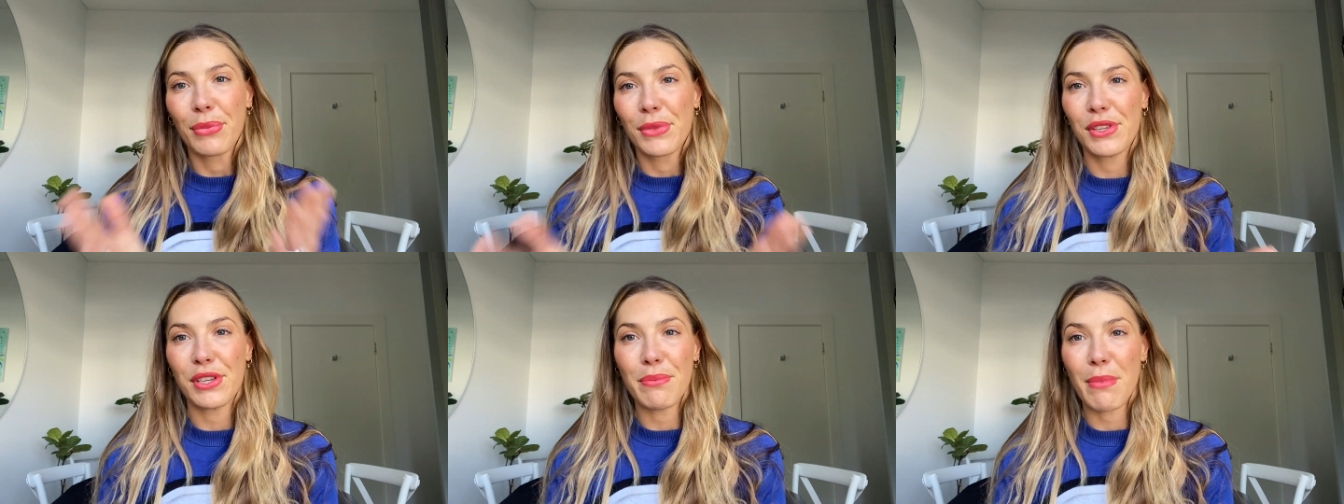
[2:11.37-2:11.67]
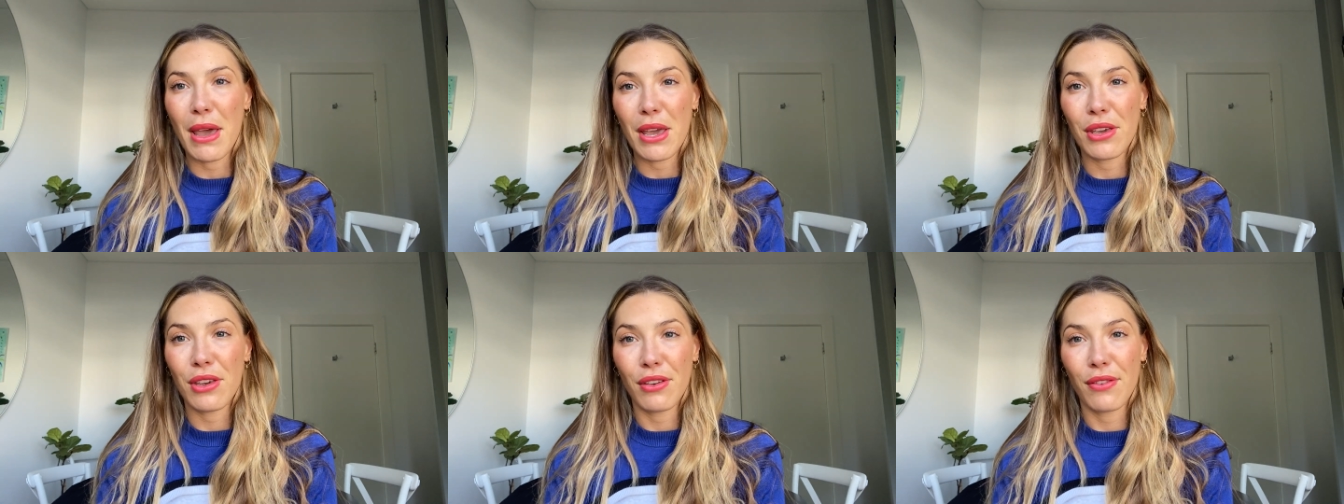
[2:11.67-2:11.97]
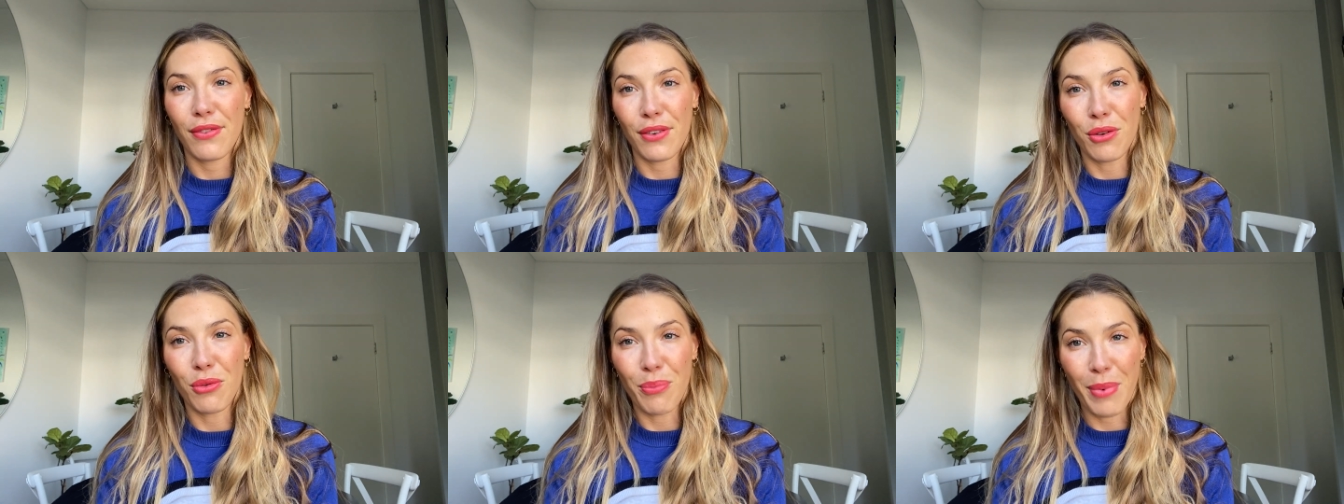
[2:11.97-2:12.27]
to make
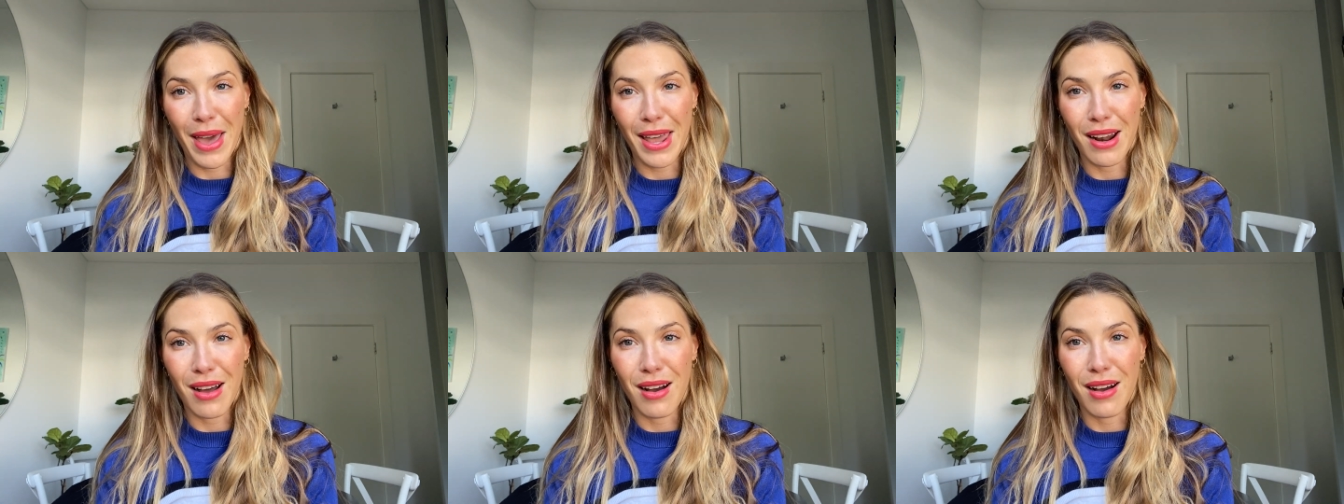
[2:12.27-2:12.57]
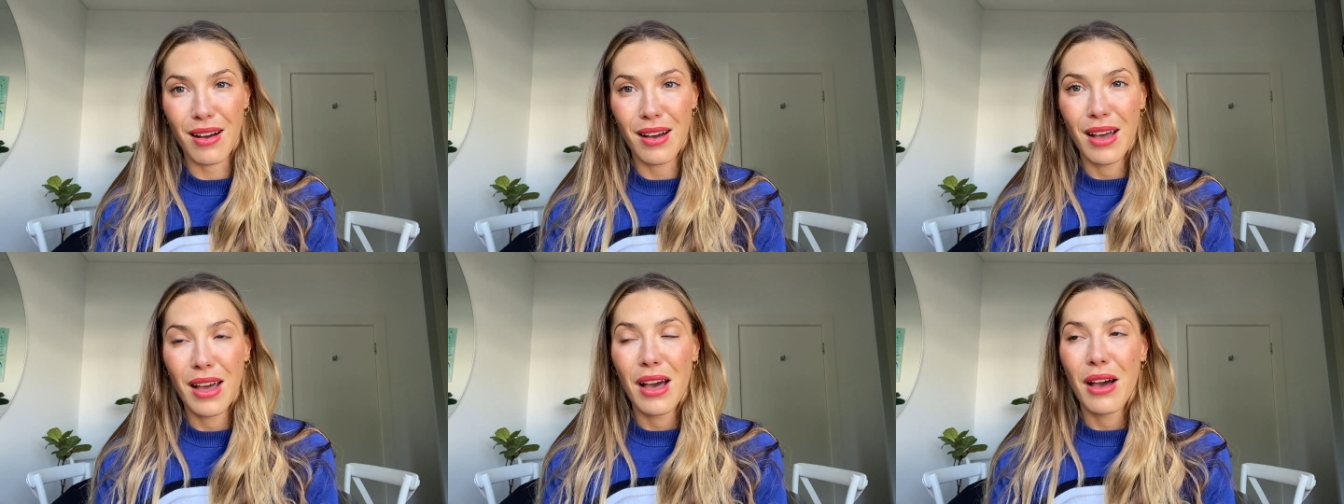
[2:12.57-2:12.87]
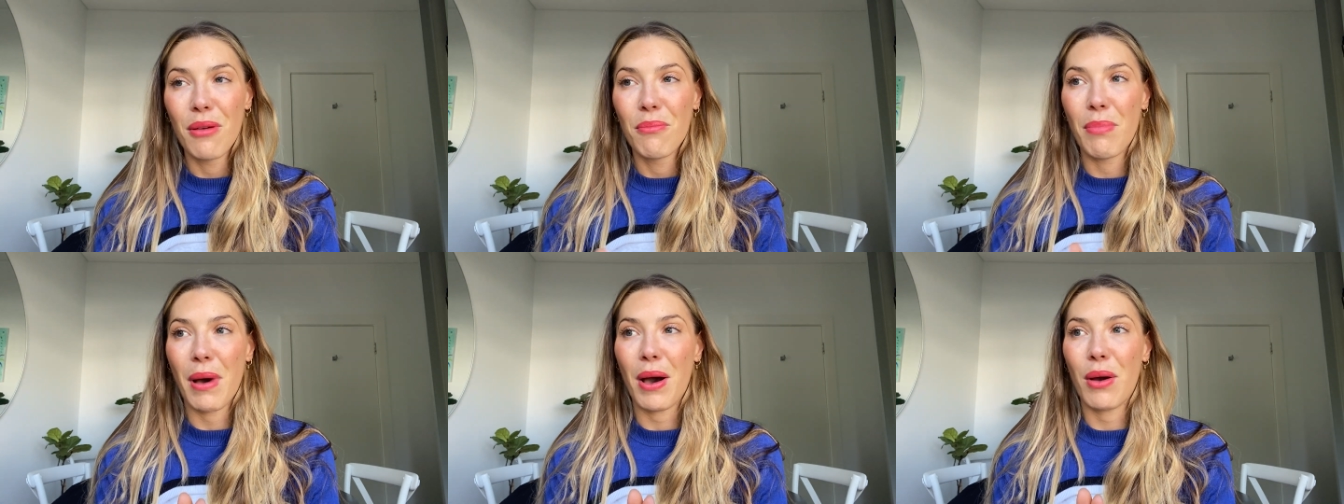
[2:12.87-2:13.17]
you feel better.
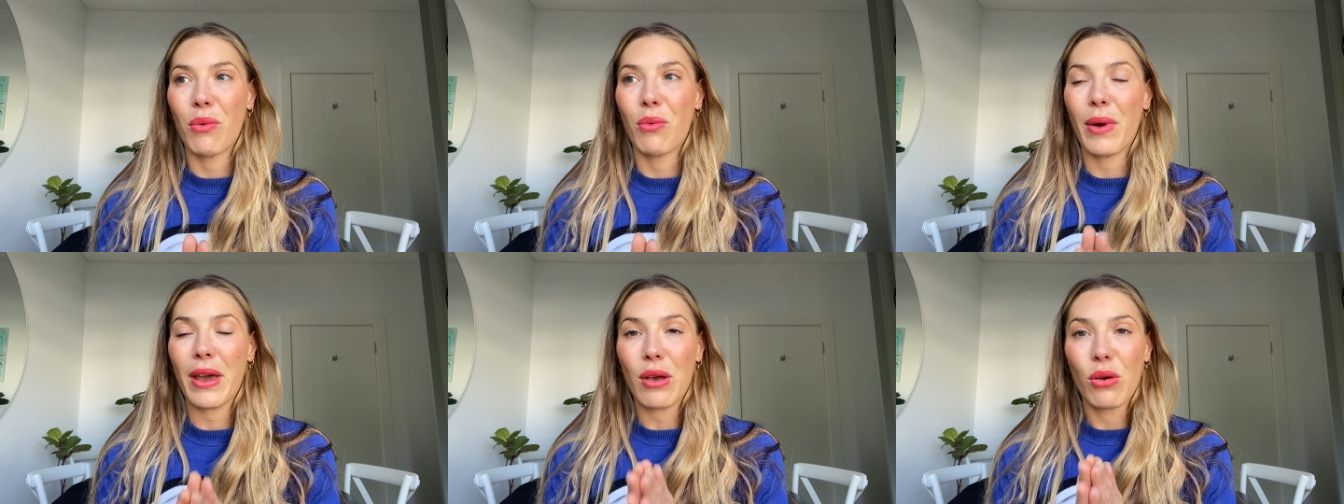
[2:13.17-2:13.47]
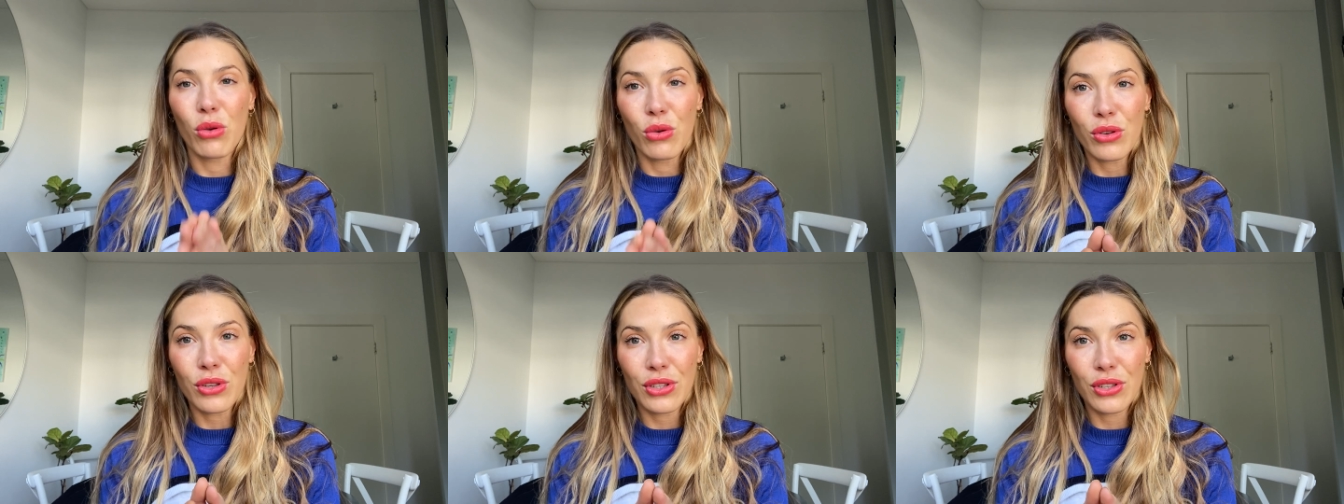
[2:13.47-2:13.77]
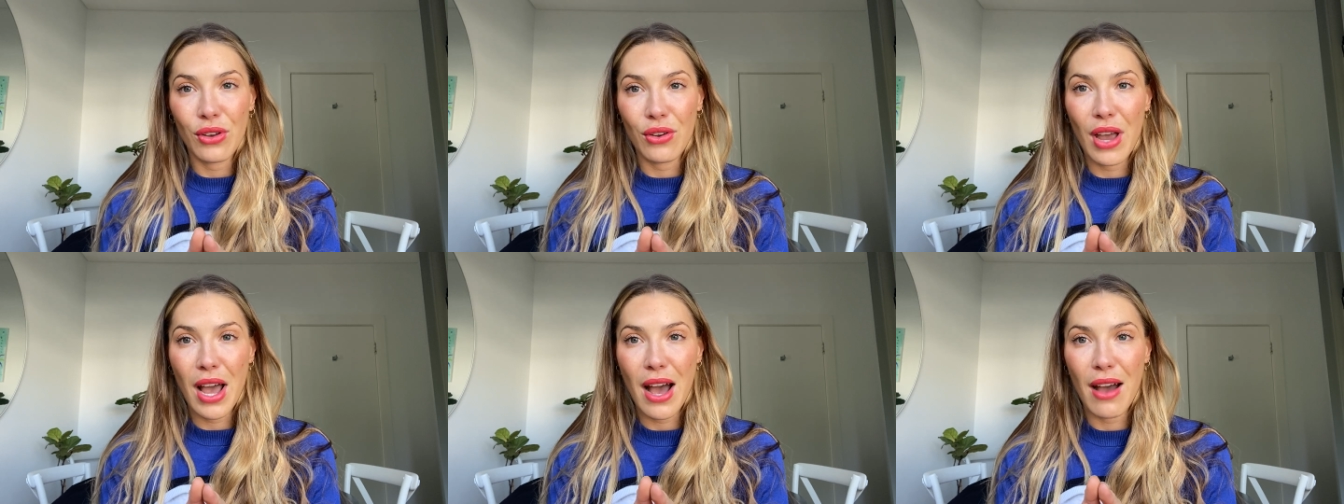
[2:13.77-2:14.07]
But we
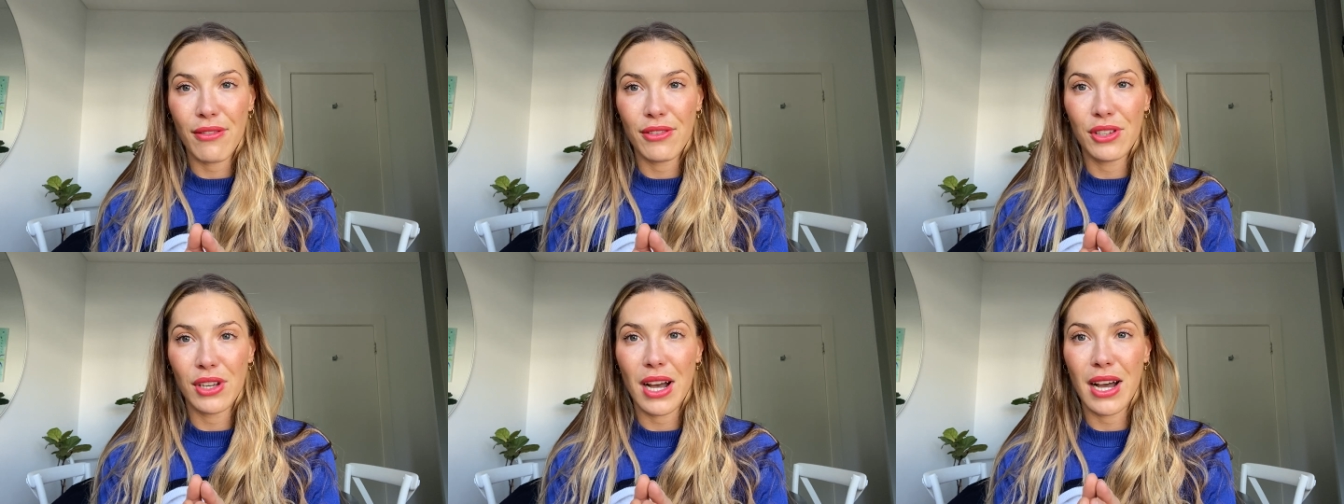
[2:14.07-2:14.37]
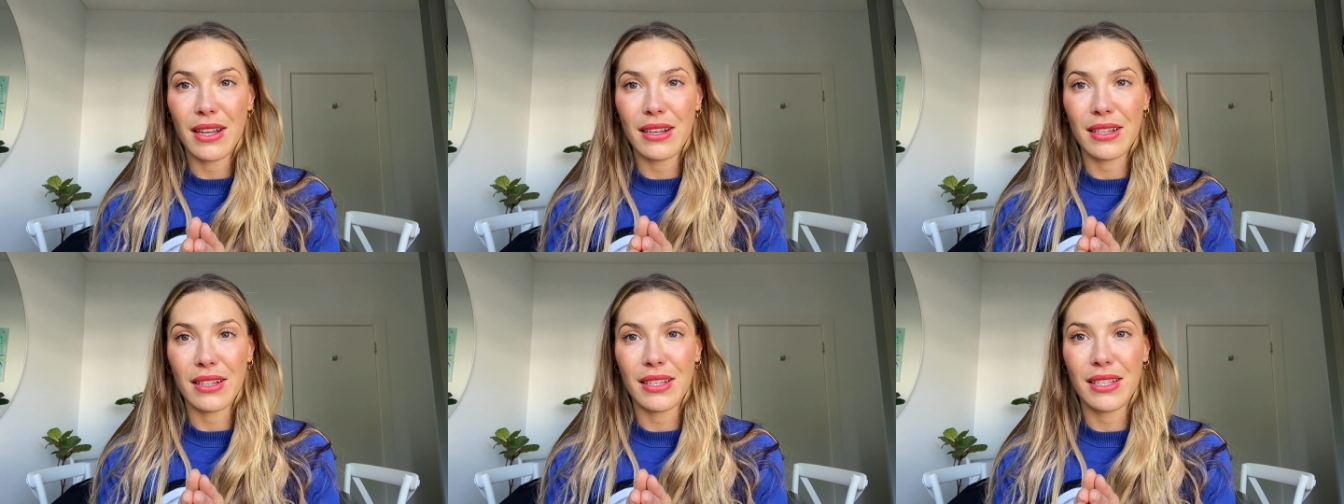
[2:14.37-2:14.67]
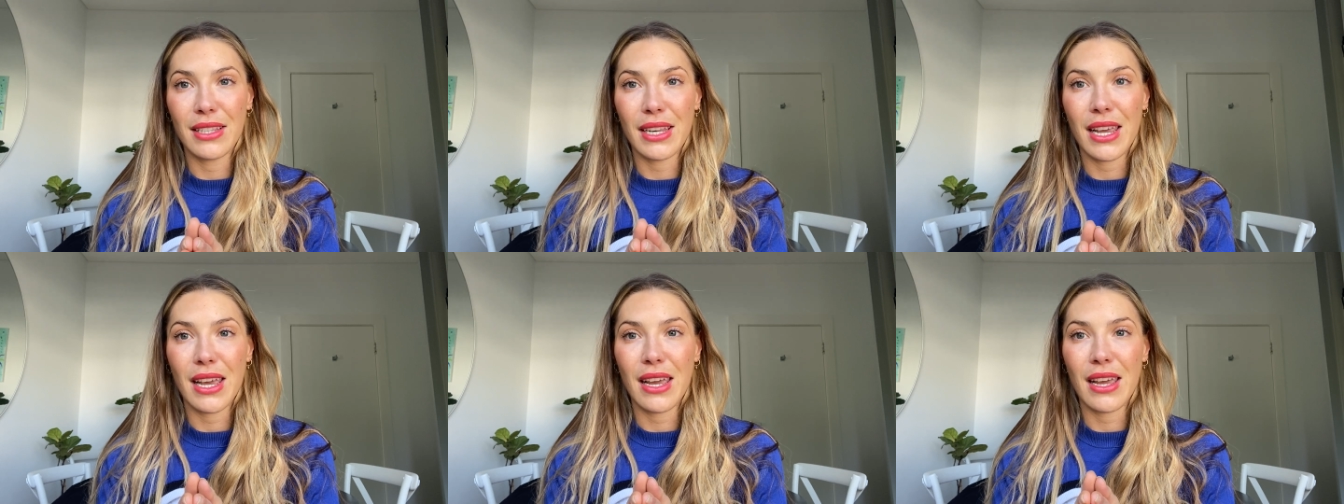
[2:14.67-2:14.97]
also have to
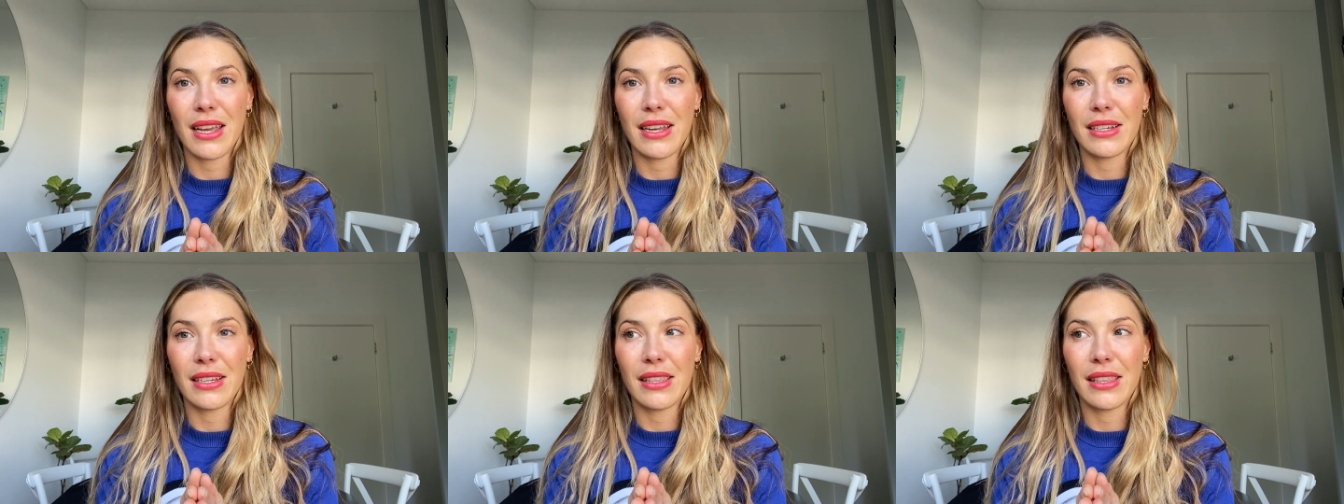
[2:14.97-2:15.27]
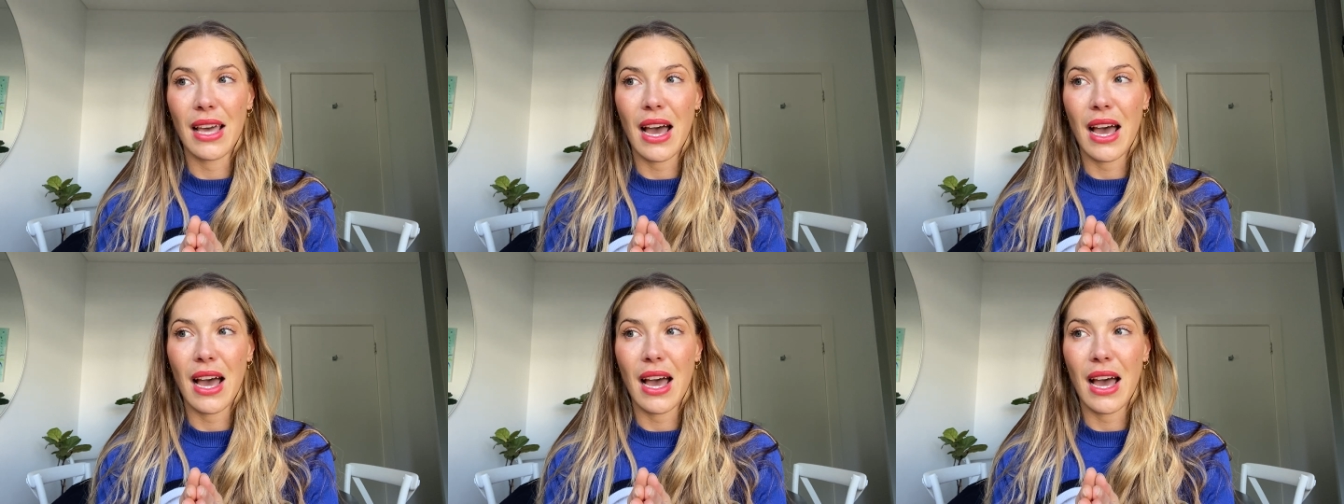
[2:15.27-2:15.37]
understand